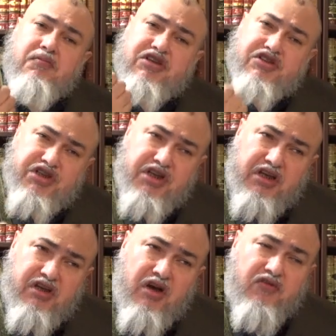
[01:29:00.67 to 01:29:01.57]

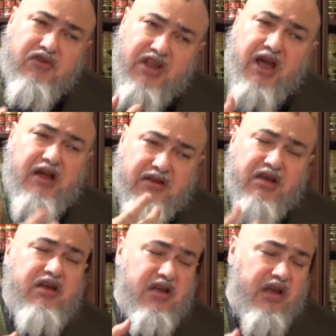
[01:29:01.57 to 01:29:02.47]
machine of that
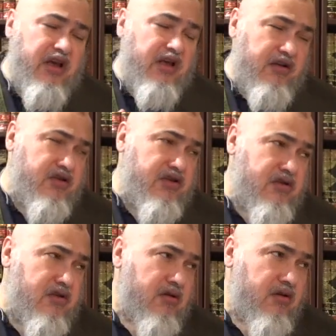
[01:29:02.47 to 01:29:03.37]
day and
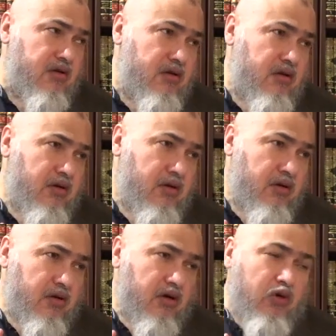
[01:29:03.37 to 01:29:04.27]
age
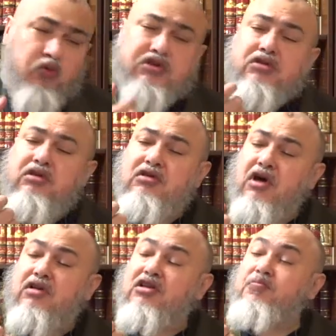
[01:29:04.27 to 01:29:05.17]
was
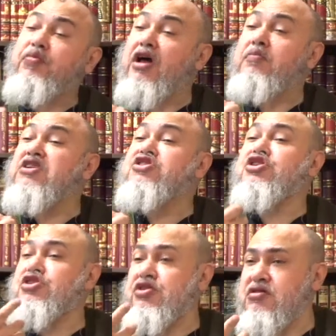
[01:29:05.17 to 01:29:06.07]
conducted by
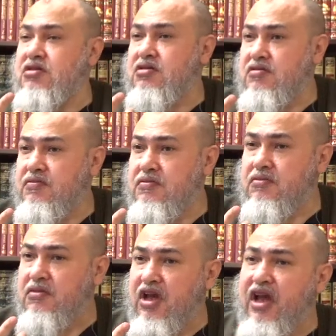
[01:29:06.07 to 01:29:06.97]
magicians
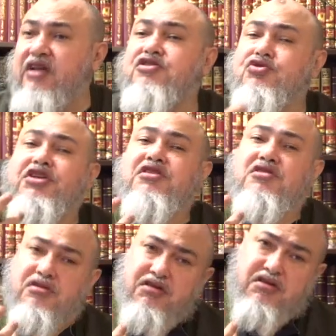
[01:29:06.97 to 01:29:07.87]
and
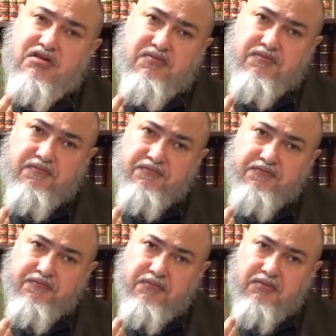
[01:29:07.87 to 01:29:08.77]
tricksters.
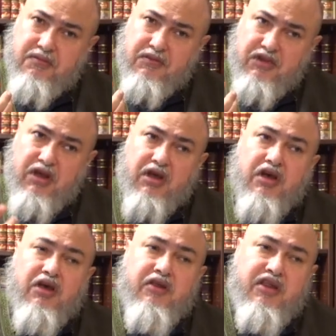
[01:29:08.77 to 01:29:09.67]

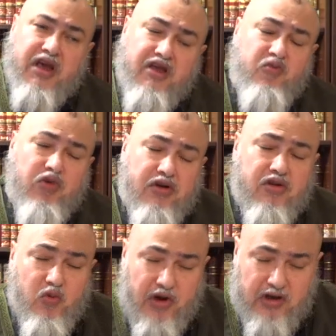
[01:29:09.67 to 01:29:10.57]
They were
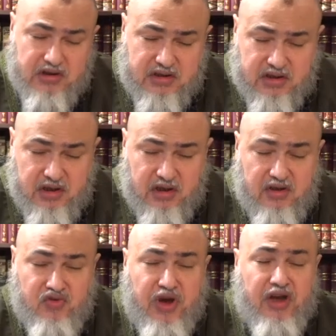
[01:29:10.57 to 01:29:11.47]
the ones
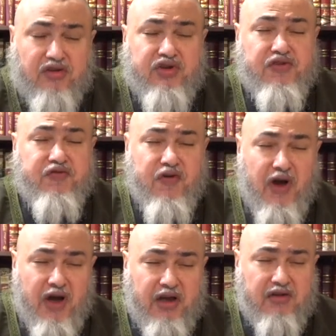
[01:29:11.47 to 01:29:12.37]
that
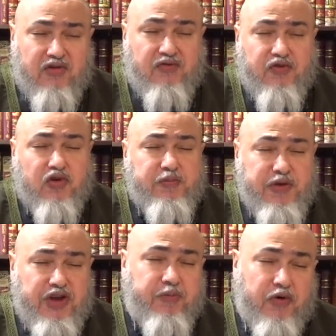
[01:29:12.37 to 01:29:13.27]
defined for
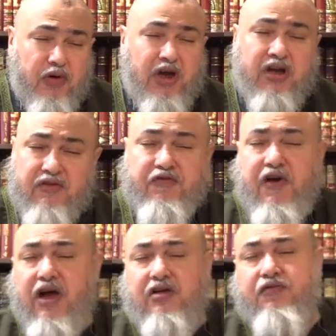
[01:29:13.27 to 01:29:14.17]
people, and in
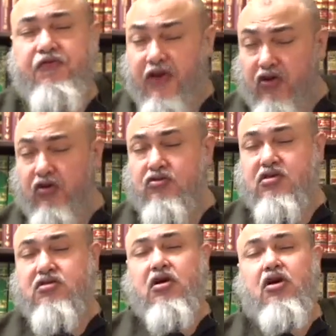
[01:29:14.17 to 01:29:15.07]
fact the pharaohs